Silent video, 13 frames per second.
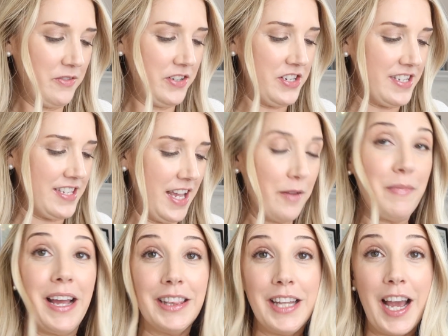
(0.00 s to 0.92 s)
which is like
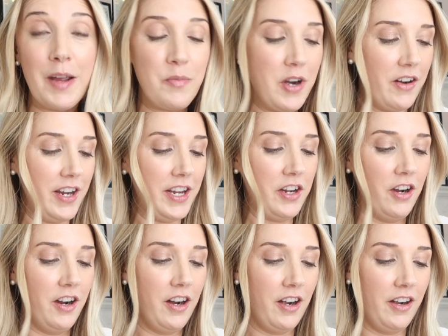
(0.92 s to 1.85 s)
my library
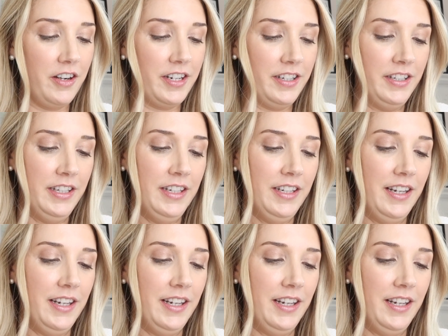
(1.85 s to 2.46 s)
card,